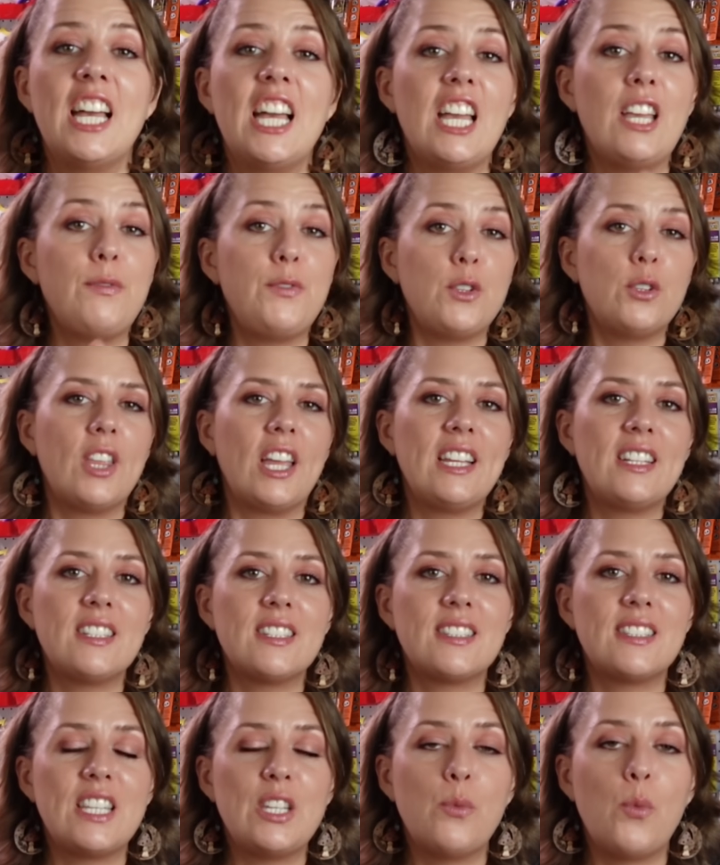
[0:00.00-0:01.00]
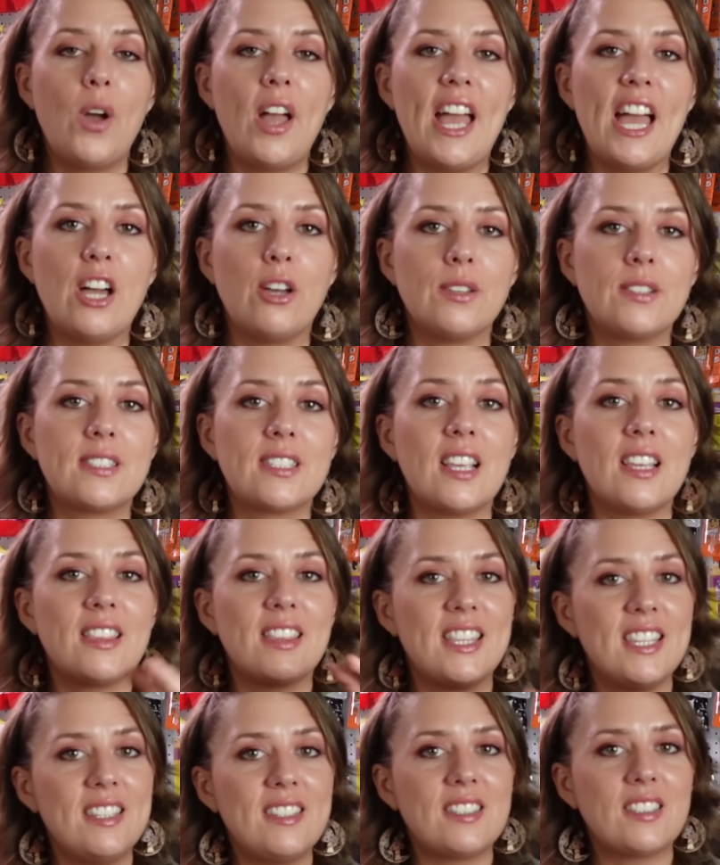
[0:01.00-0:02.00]
If you'd like to see what else
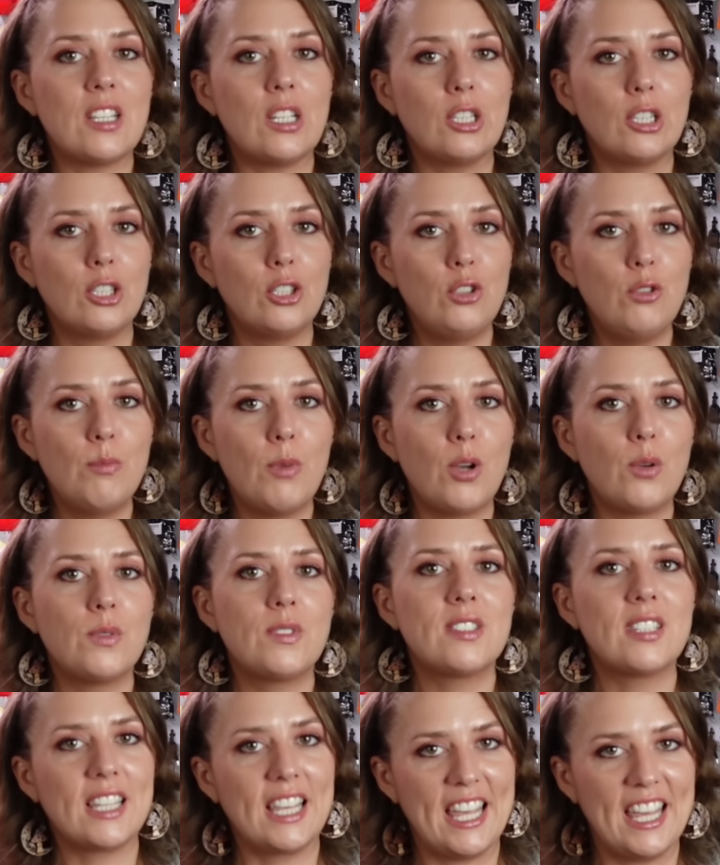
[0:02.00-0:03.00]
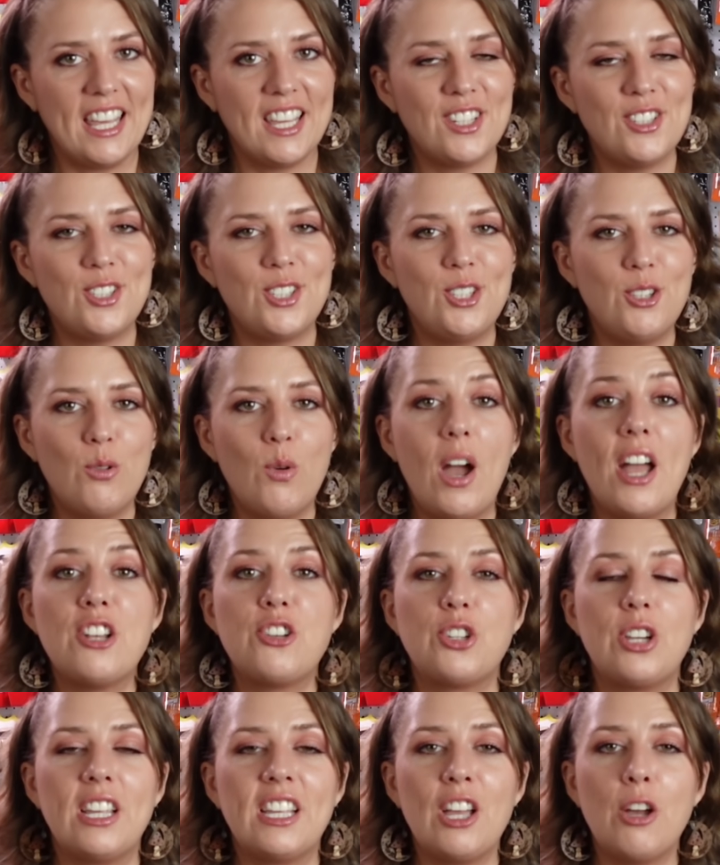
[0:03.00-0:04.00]
this Lumos can do,
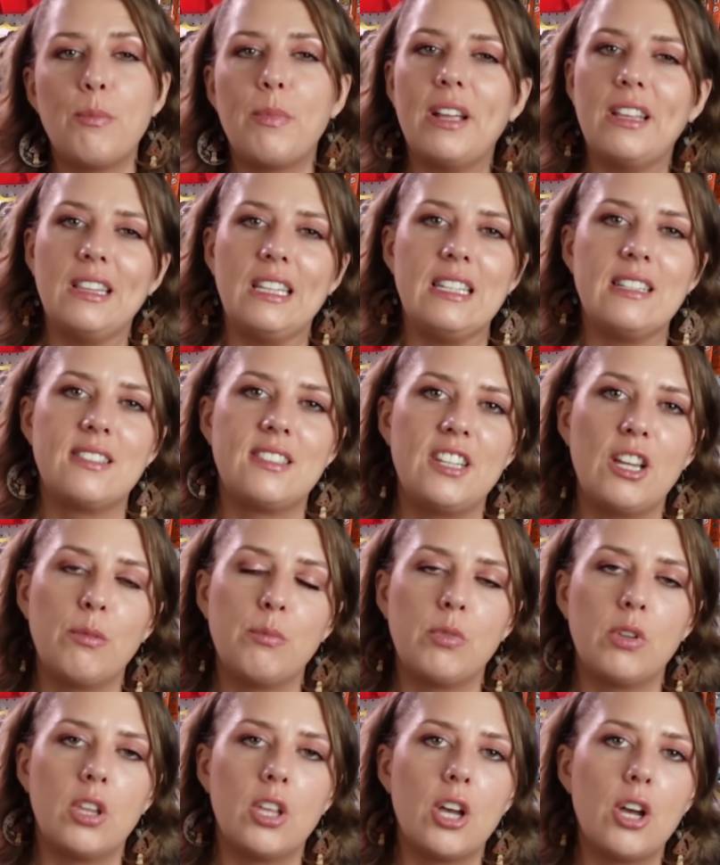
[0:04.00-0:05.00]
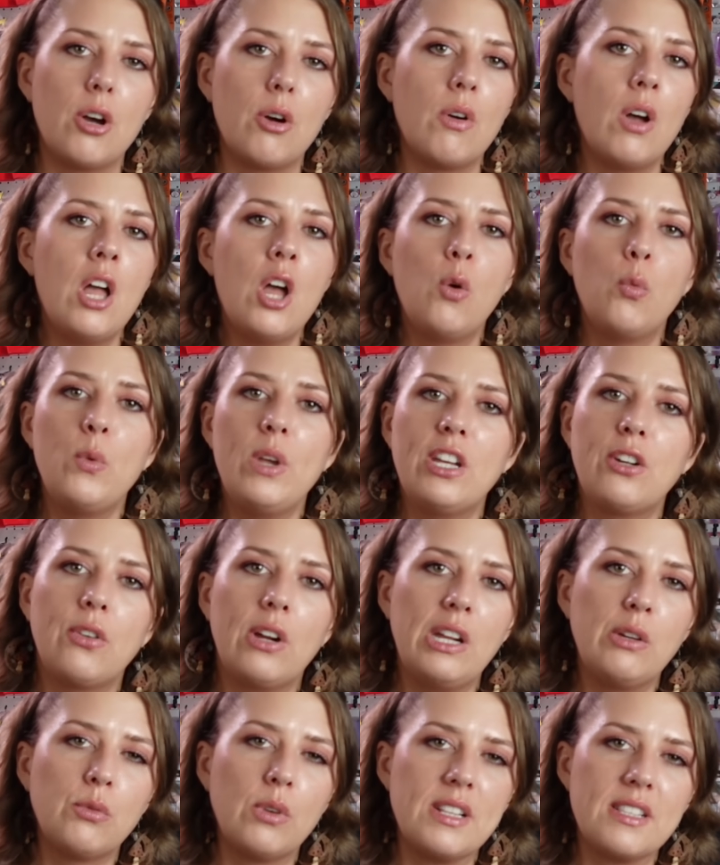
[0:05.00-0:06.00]
check out my links down below.
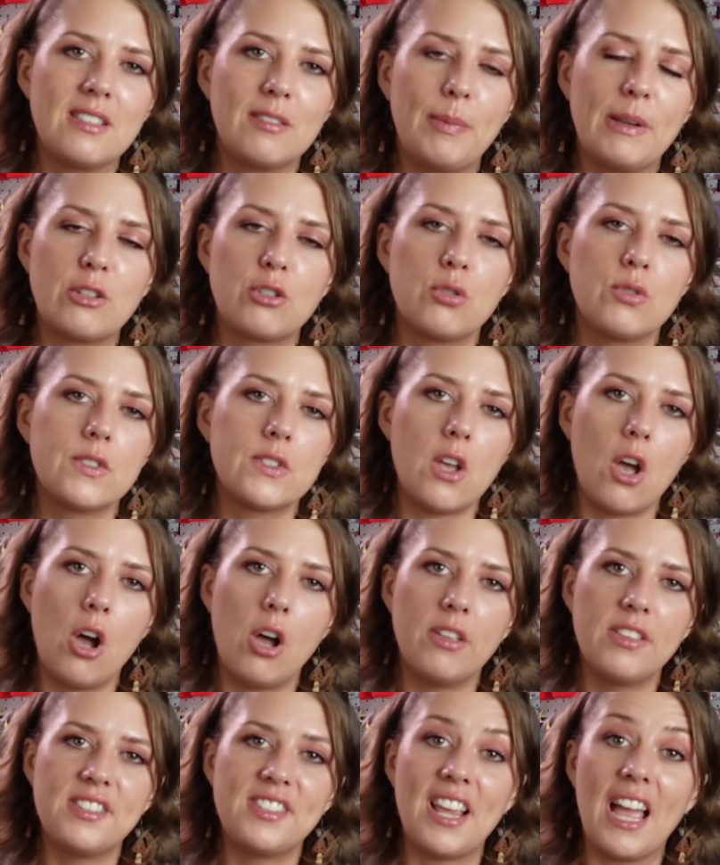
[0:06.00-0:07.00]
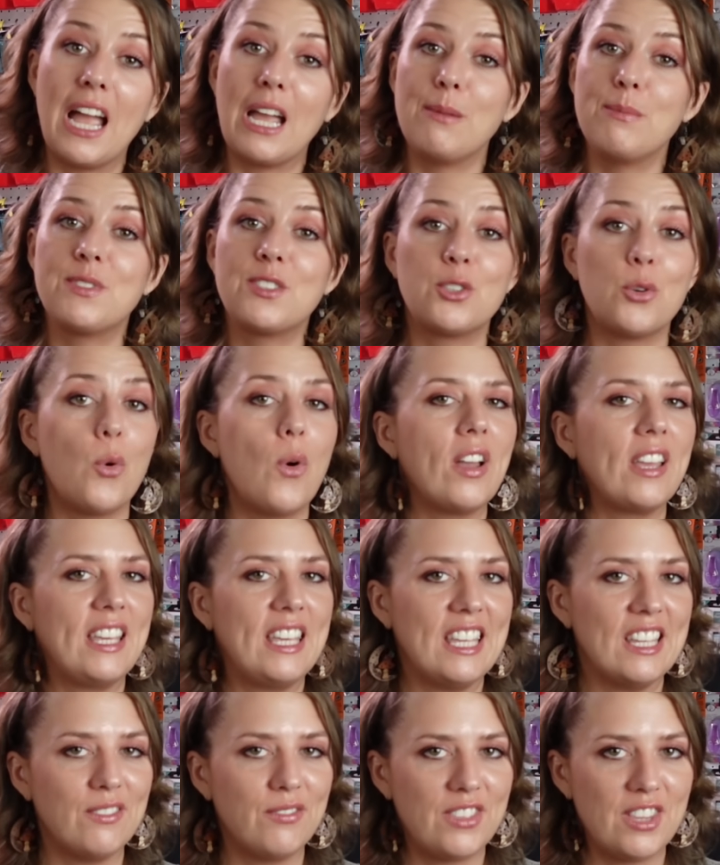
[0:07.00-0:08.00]
WeCreat run specials all the time, so
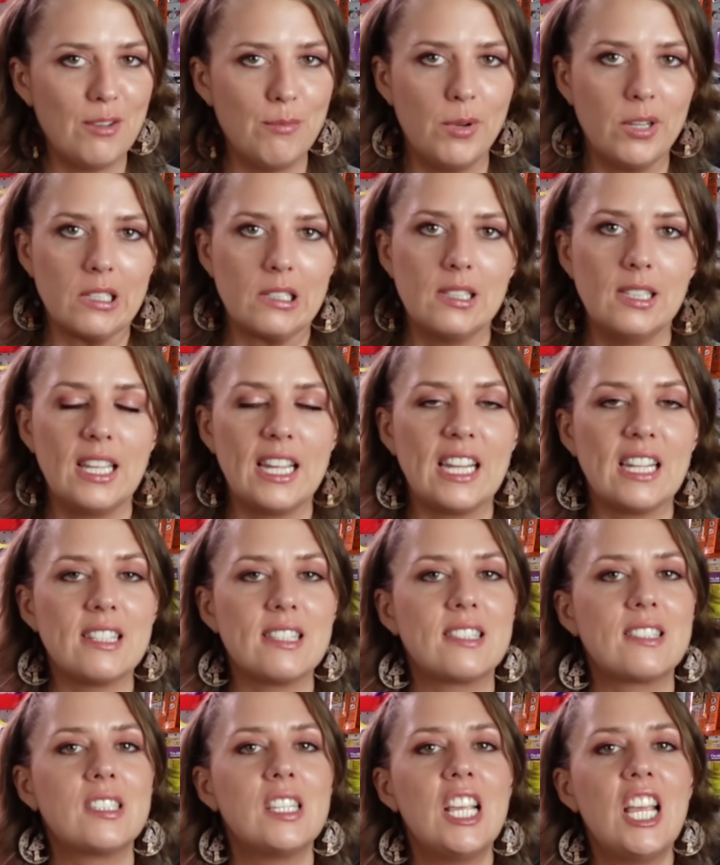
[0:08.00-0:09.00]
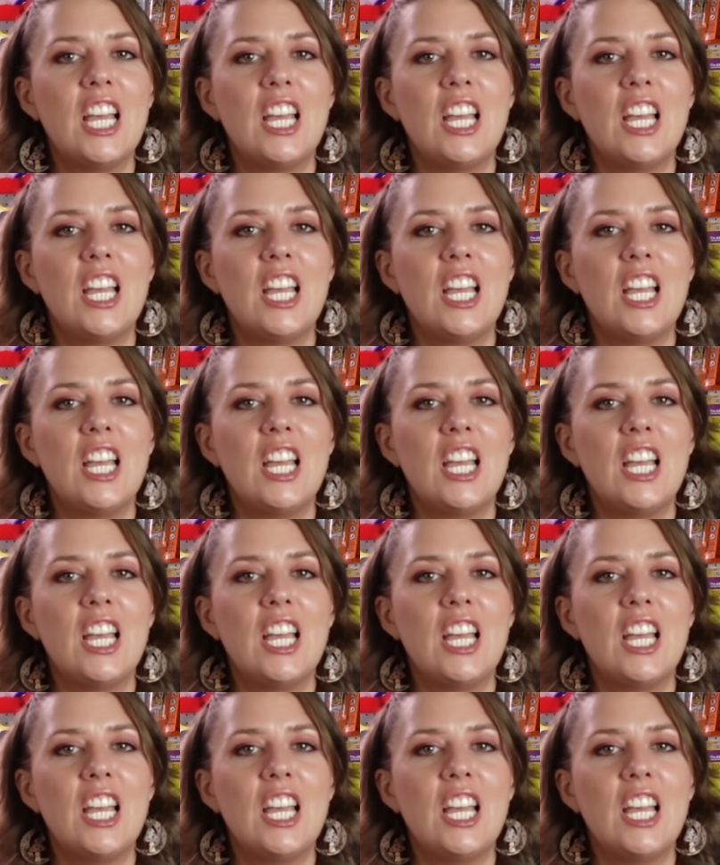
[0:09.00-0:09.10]
give them a glance.